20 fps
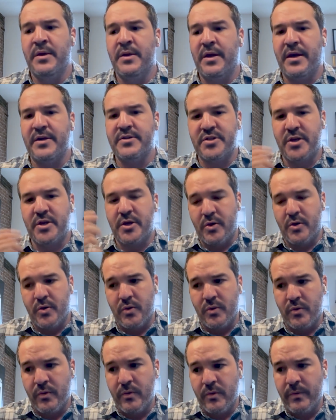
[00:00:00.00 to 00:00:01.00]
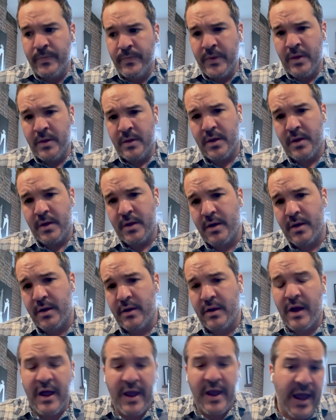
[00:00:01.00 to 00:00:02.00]
And so
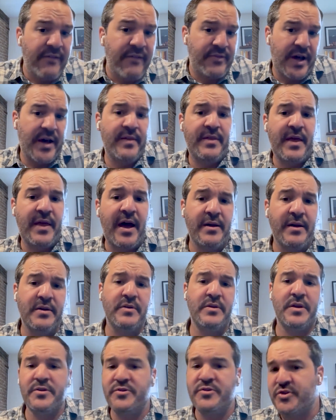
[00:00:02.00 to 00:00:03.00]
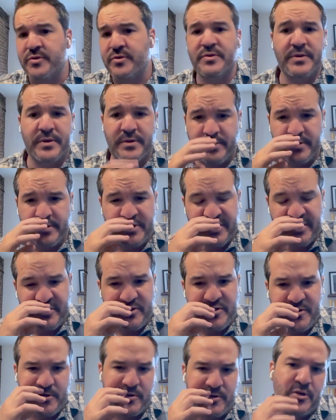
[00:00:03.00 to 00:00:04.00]
I have had that in certain
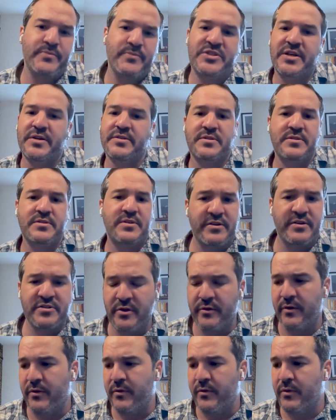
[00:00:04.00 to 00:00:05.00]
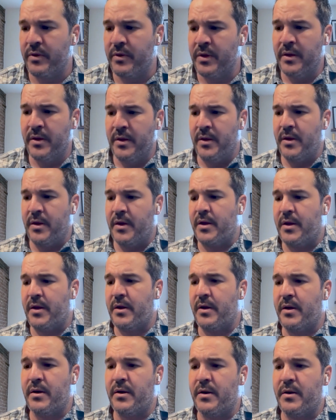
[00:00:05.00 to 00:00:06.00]
circumstances. Like, so
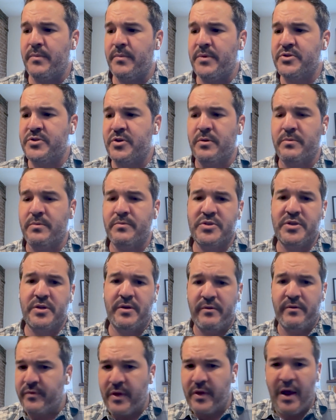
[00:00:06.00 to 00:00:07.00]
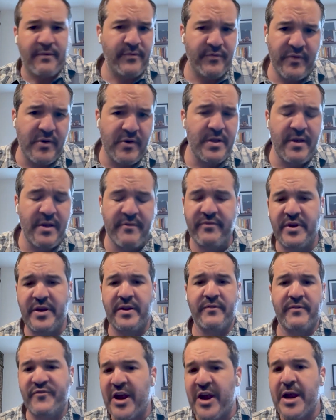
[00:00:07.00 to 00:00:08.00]
in terms of, have a very
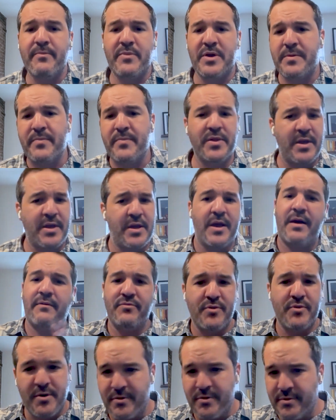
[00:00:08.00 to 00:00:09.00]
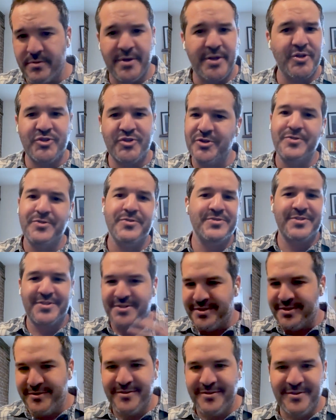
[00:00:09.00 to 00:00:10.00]
loving family, but they have their own issues, and
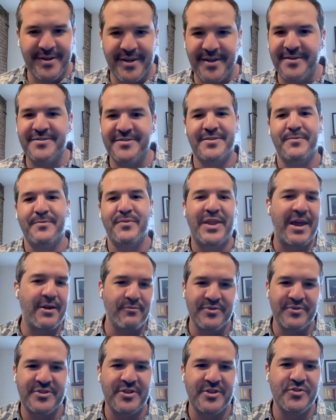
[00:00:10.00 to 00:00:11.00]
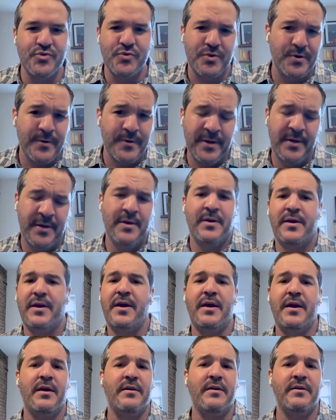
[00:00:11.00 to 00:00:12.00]
you get some of that residual.
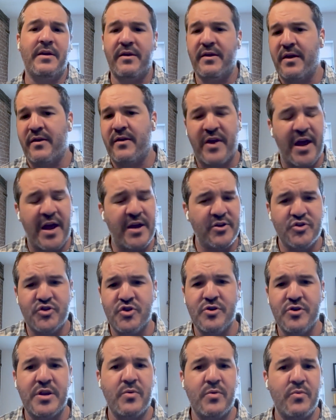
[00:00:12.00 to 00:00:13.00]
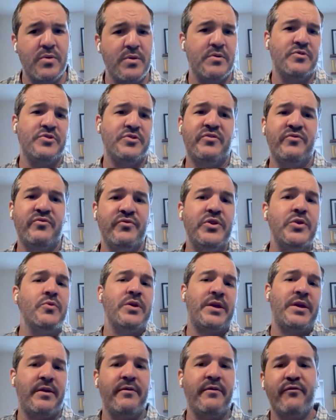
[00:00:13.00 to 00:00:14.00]
And I've had a journey where just
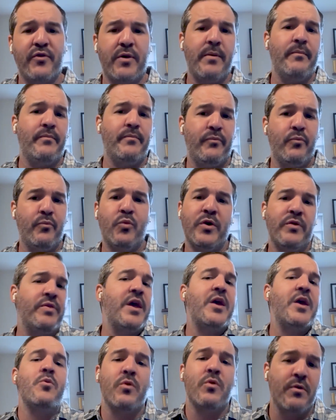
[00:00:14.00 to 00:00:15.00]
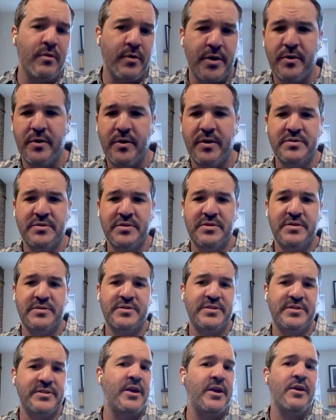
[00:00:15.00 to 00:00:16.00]
viewing it from where they were, as
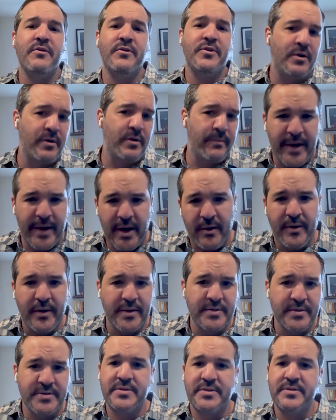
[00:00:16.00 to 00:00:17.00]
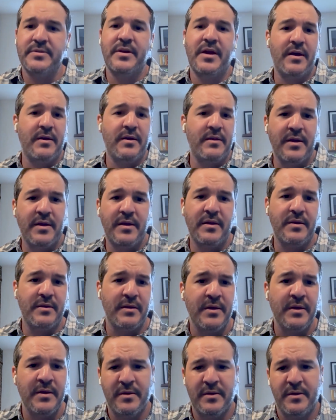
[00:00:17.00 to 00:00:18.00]
scared young parents, and how they
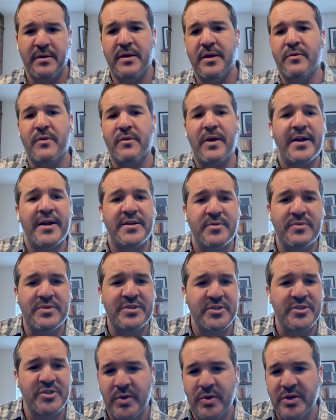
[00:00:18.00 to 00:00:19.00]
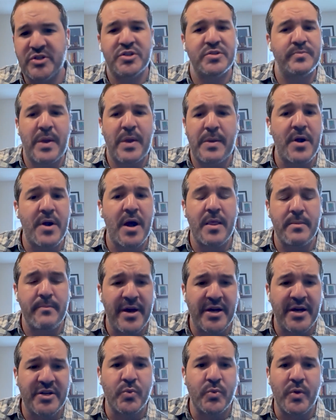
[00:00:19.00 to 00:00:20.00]
interact with situations, maybe not in the
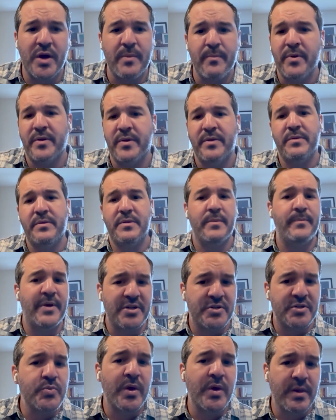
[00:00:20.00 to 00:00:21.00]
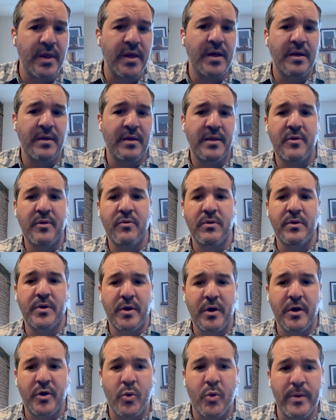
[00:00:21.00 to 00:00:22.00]
best way, but the best way they were
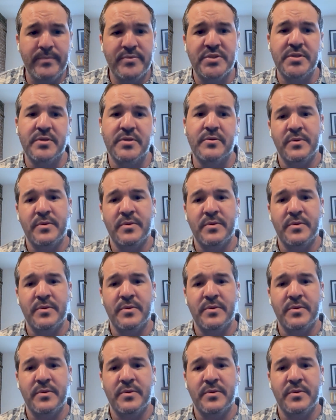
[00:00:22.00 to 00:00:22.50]
equipped to.